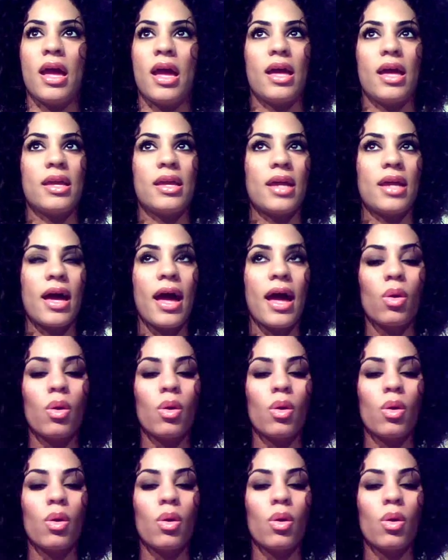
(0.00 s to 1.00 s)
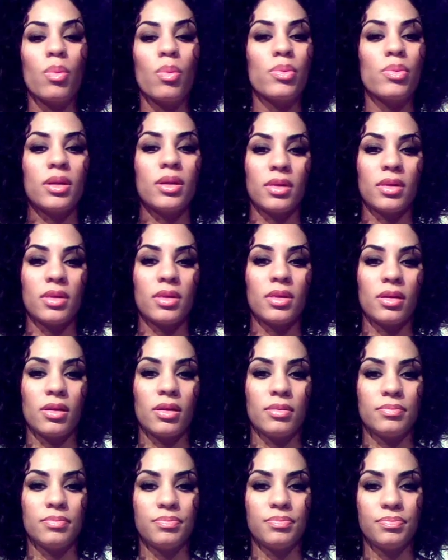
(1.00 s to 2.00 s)
And I hadn't opened up
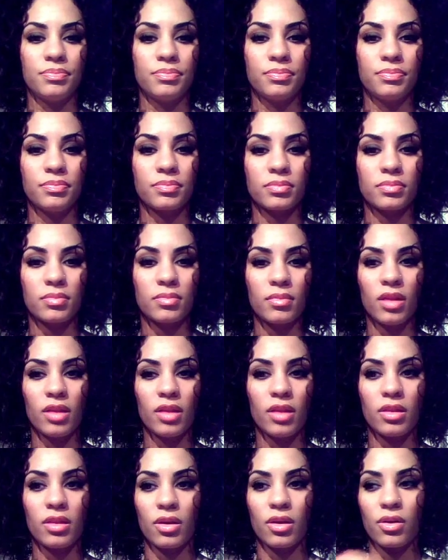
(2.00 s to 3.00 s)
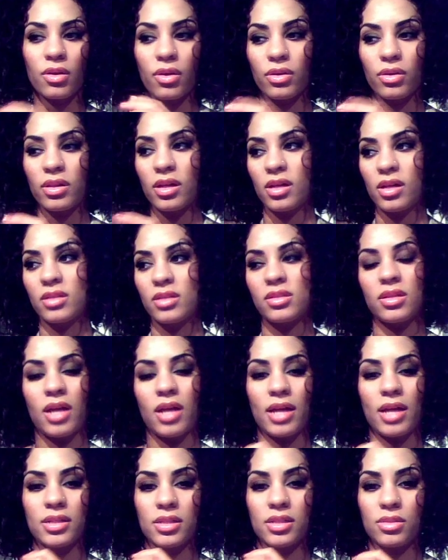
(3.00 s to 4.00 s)
the curling custard.
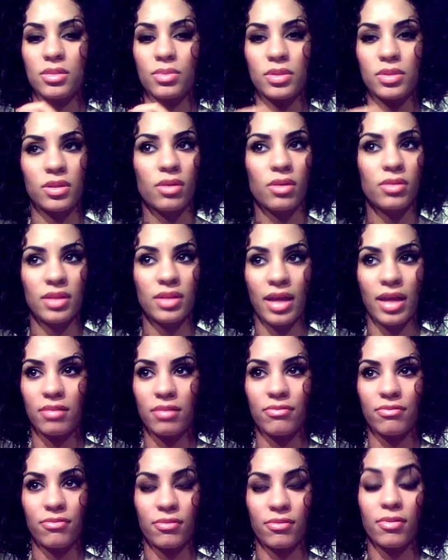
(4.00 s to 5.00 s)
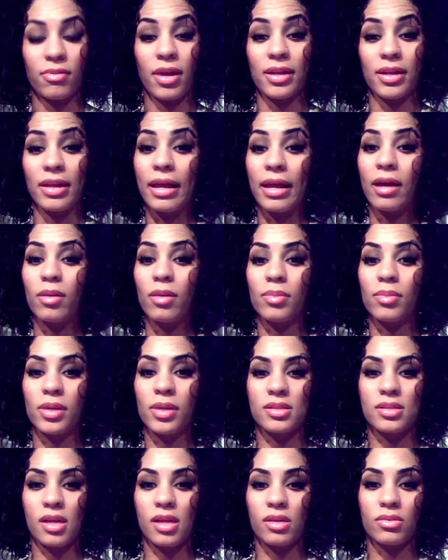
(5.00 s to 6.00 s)
I just returned that for right now
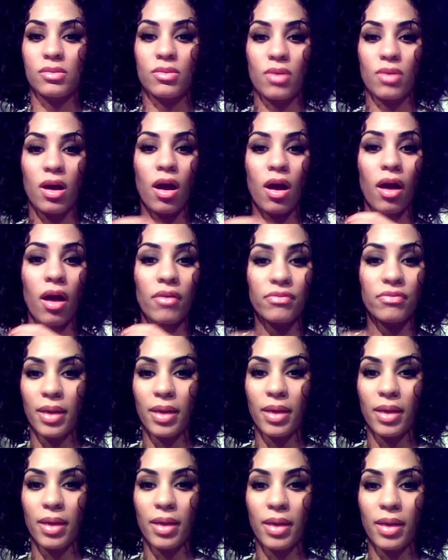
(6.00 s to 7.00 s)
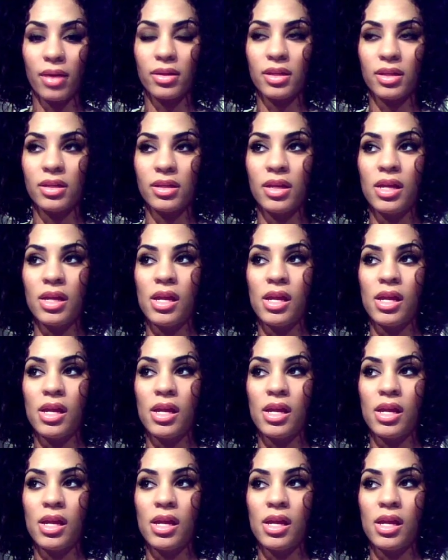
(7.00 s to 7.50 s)
because I don't know how I feel about it.